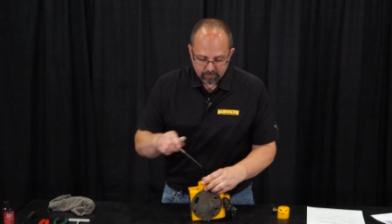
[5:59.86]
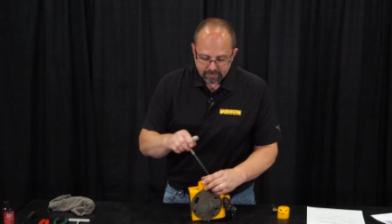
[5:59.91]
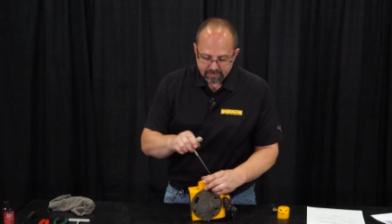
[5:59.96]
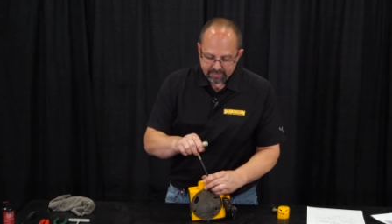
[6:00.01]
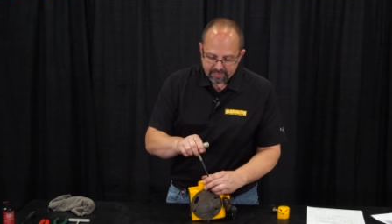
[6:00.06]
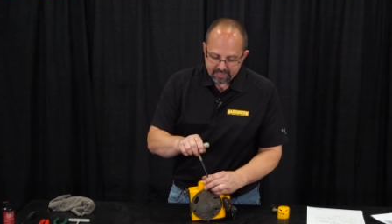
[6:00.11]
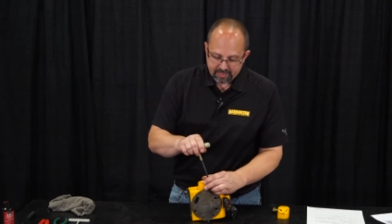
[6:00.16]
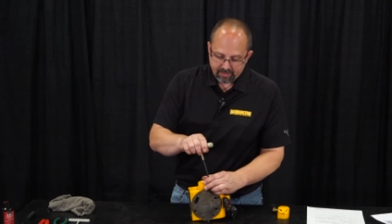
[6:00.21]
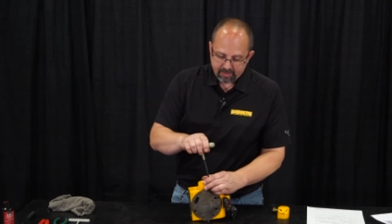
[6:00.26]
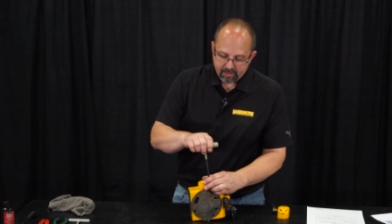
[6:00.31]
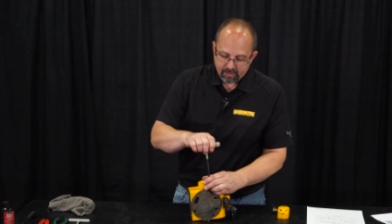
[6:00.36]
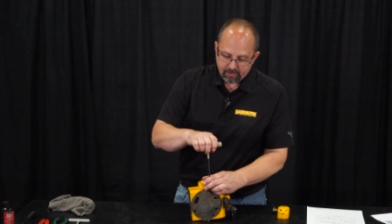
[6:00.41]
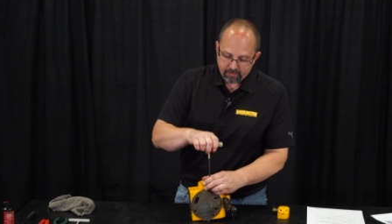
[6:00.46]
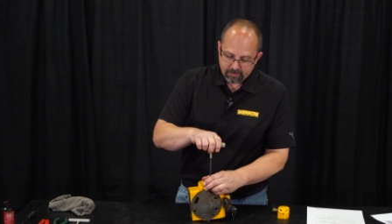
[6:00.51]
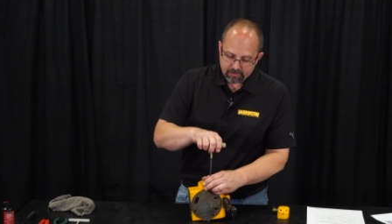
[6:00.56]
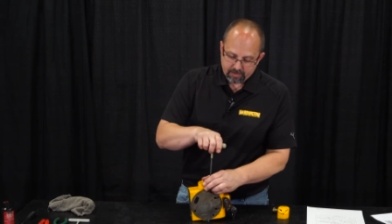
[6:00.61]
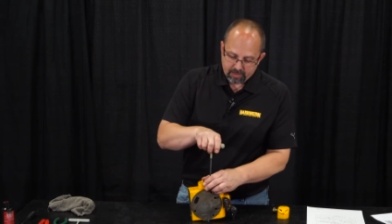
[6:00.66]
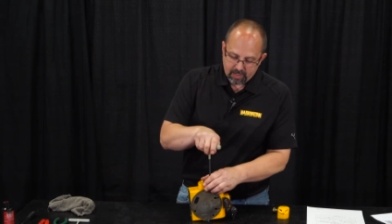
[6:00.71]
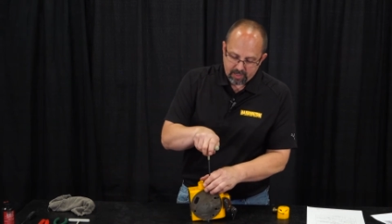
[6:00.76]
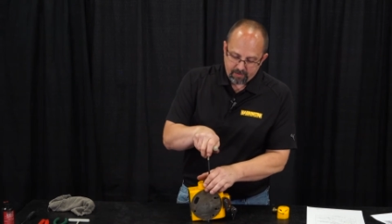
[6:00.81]
Take the other
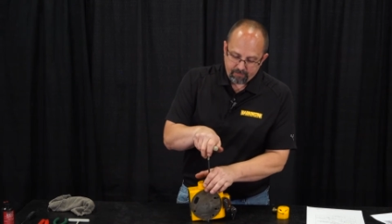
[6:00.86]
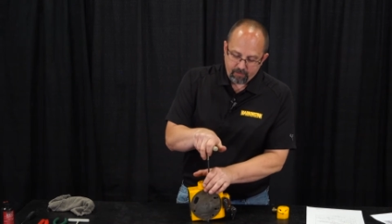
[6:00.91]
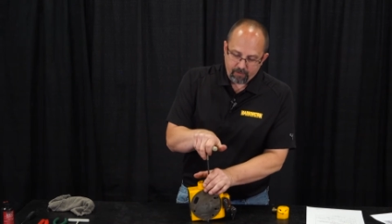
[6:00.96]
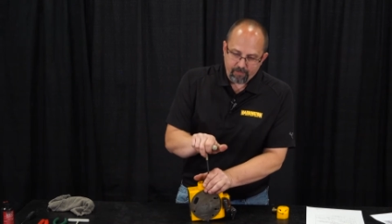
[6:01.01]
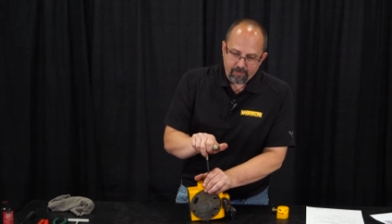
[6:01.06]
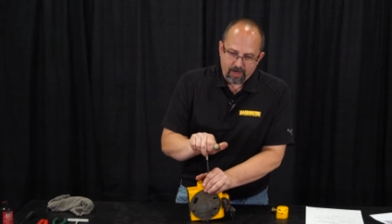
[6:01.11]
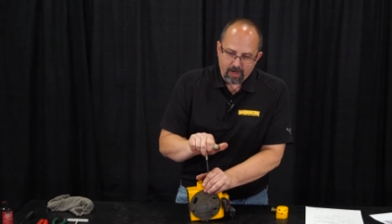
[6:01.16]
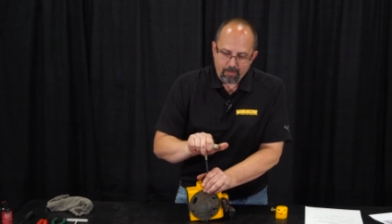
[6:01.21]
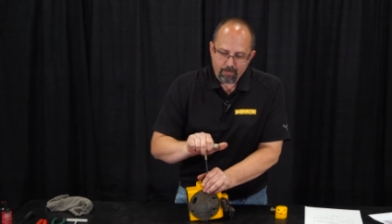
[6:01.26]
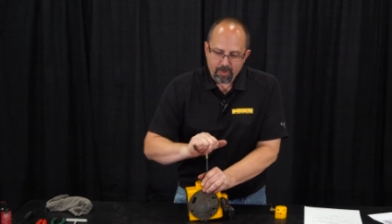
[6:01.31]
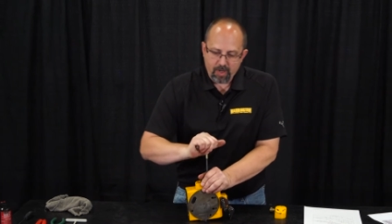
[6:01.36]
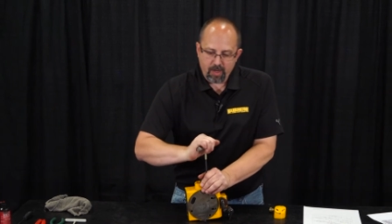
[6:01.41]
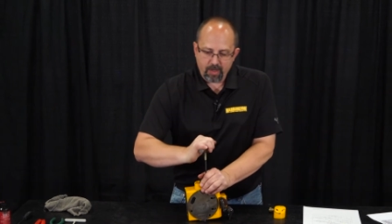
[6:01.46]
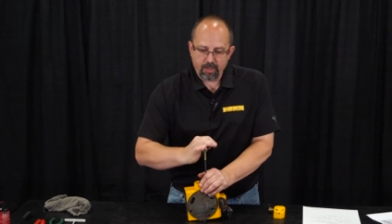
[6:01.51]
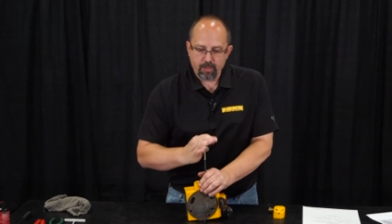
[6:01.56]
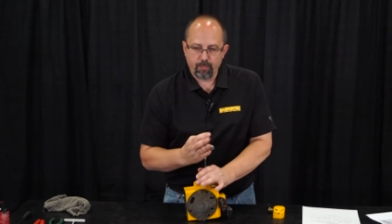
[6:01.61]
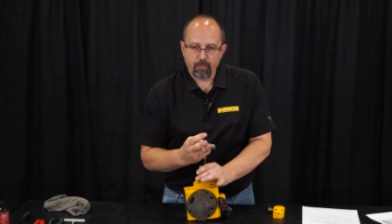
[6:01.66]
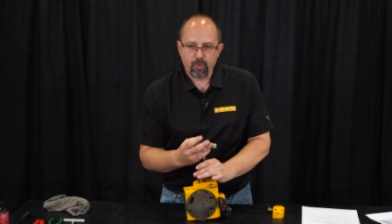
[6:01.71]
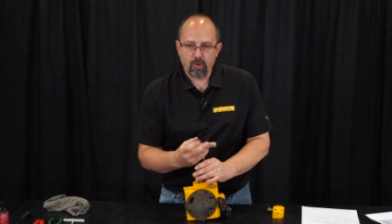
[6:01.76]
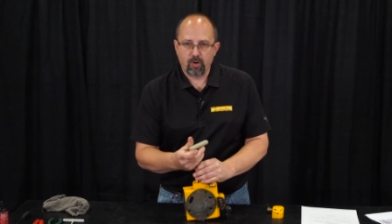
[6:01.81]
side of our valve body
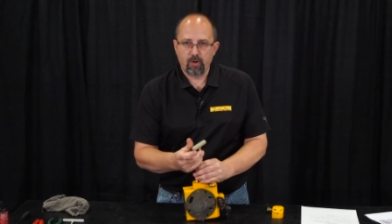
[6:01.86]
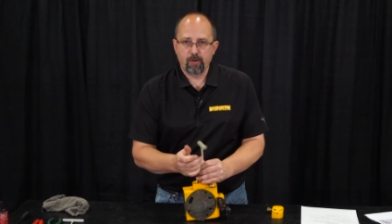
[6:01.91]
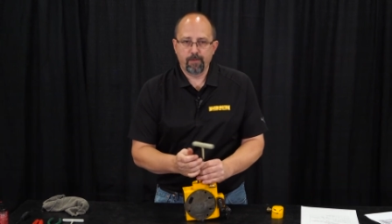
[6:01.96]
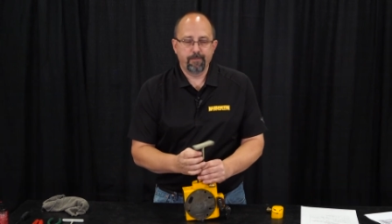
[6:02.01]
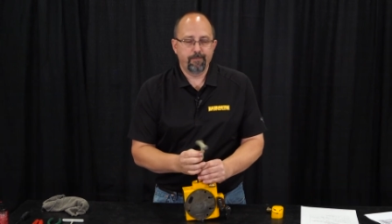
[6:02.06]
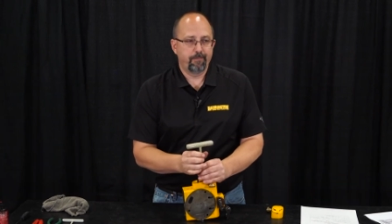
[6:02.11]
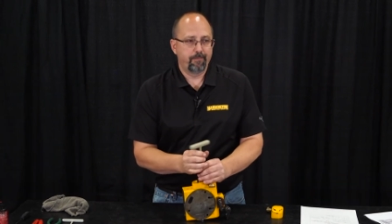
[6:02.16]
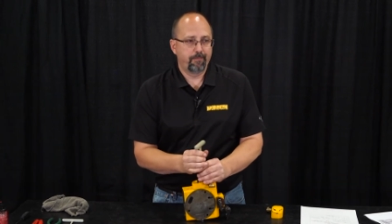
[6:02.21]
apart.